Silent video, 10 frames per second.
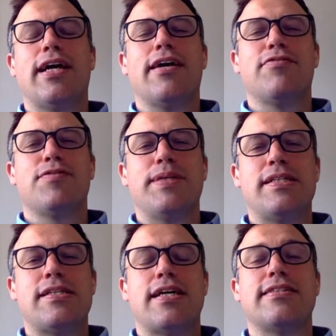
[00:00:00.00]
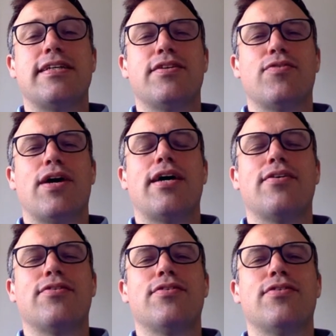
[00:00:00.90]
have to be setting the
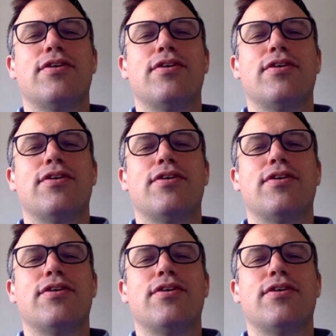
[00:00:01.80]
ground